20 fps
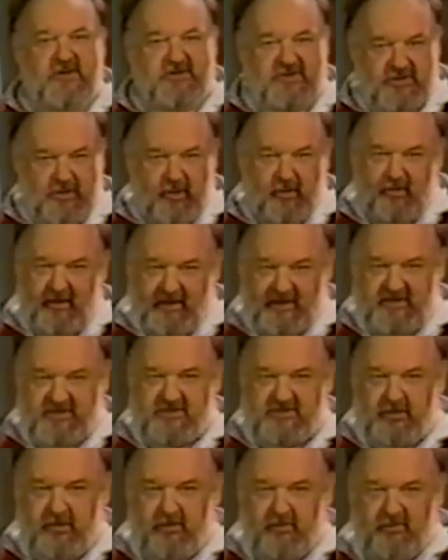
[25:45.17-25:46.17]
slow, like a
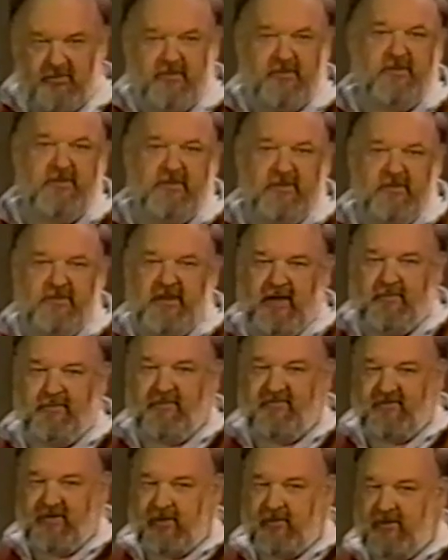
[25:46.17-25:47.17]
STOL type
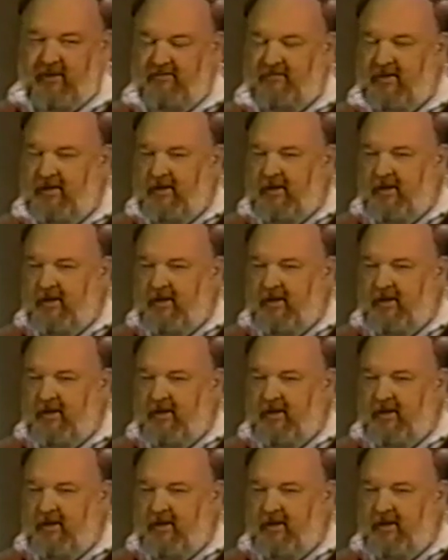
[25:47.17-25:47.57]
of aircraft.